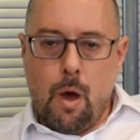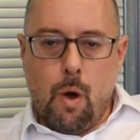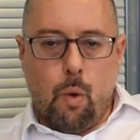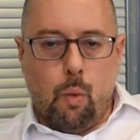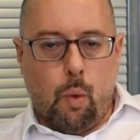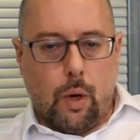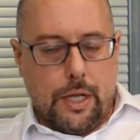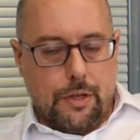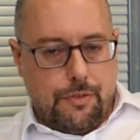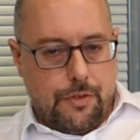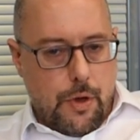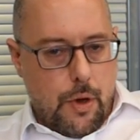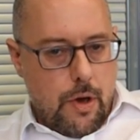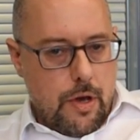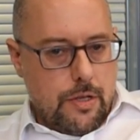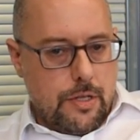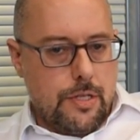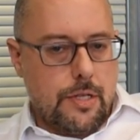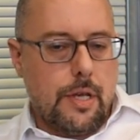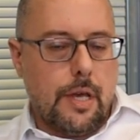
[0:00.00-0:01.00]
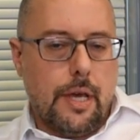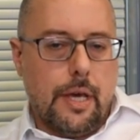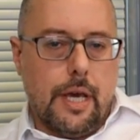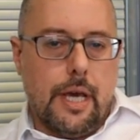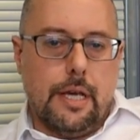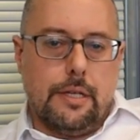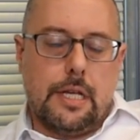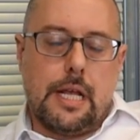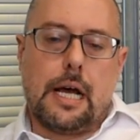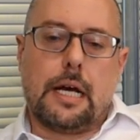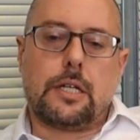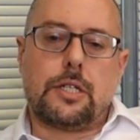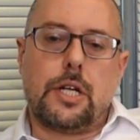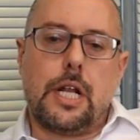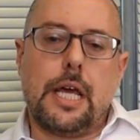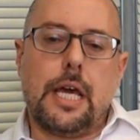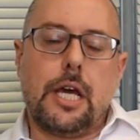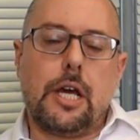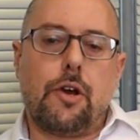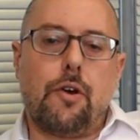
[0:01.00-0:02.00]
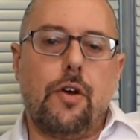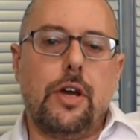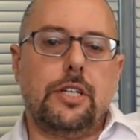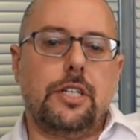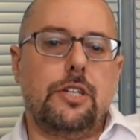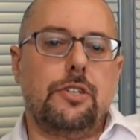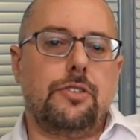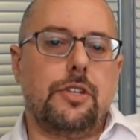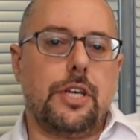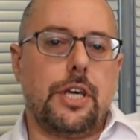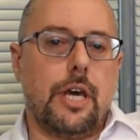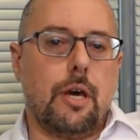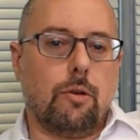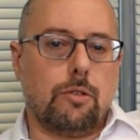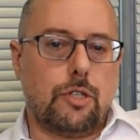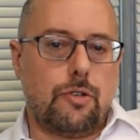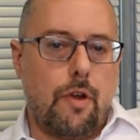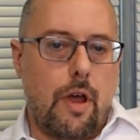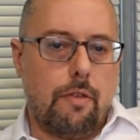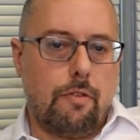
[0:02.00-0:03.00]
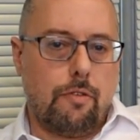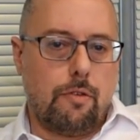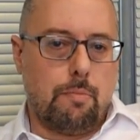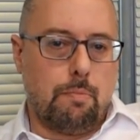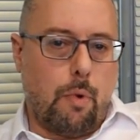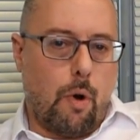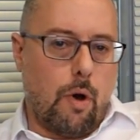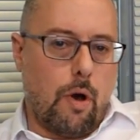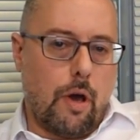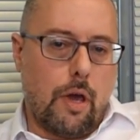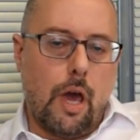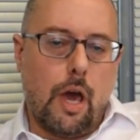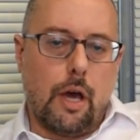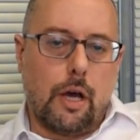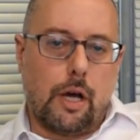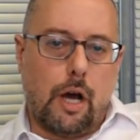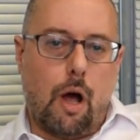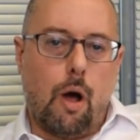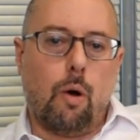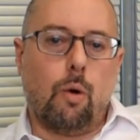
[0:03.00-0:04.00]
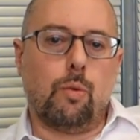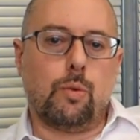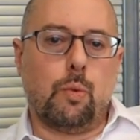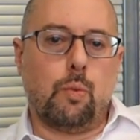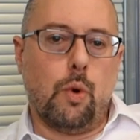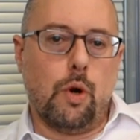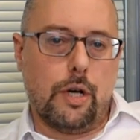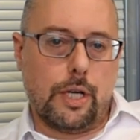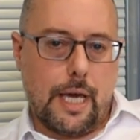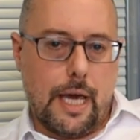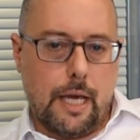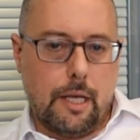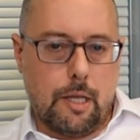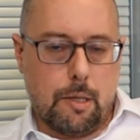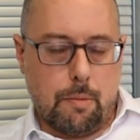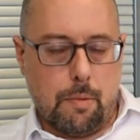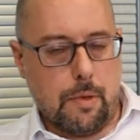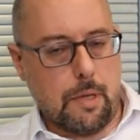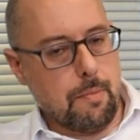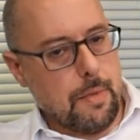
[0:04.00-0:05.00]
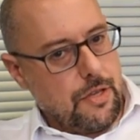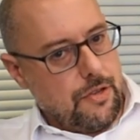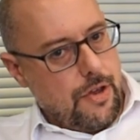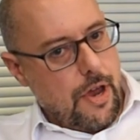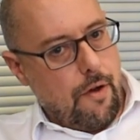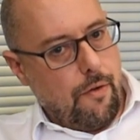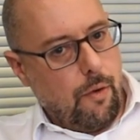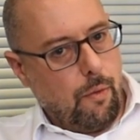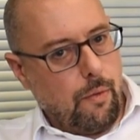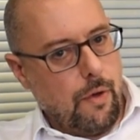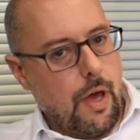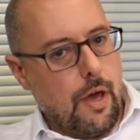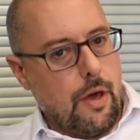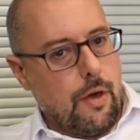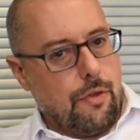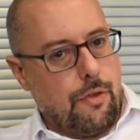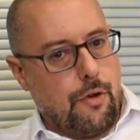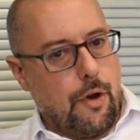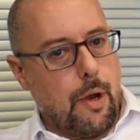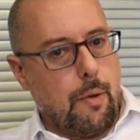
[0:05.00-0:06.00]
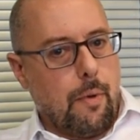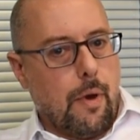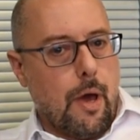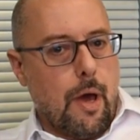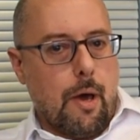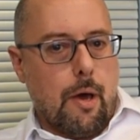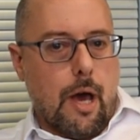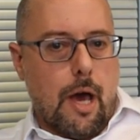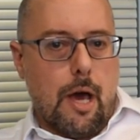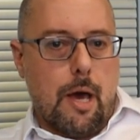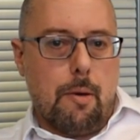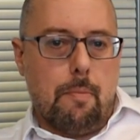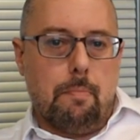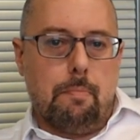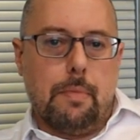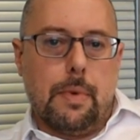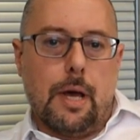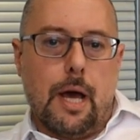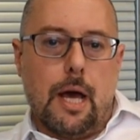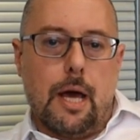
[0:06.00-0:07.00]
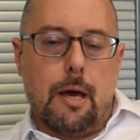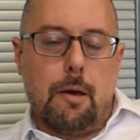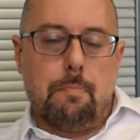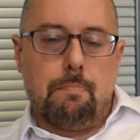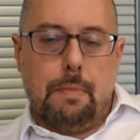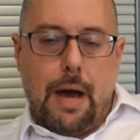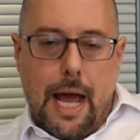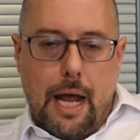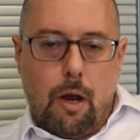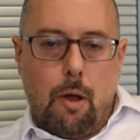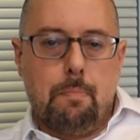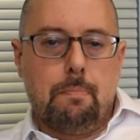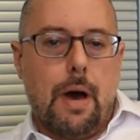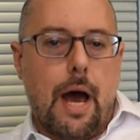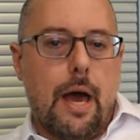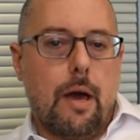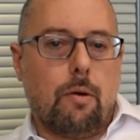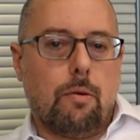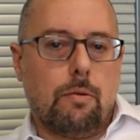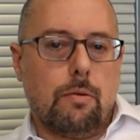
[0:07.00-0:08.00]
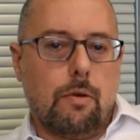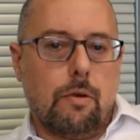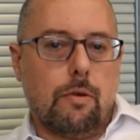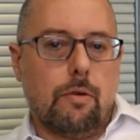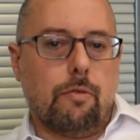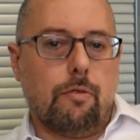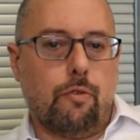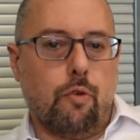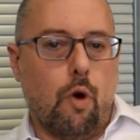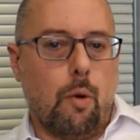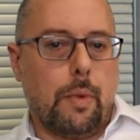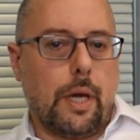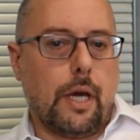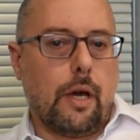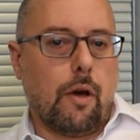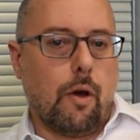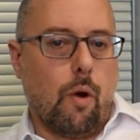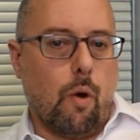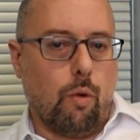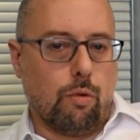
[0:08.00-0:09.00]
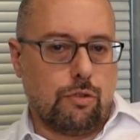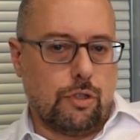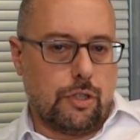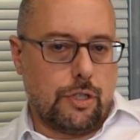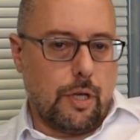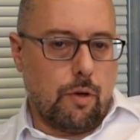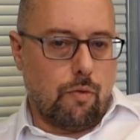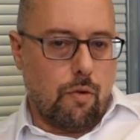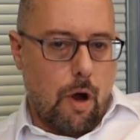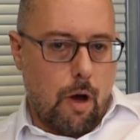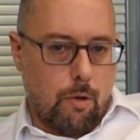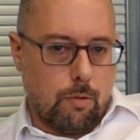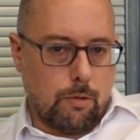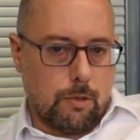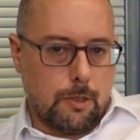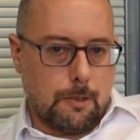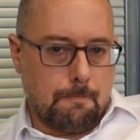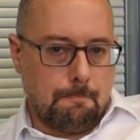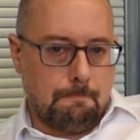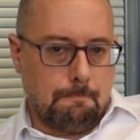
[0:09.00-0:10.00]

What it does is it actually increases the yield strength by cold working the material through male on male forming ultra steel rolls.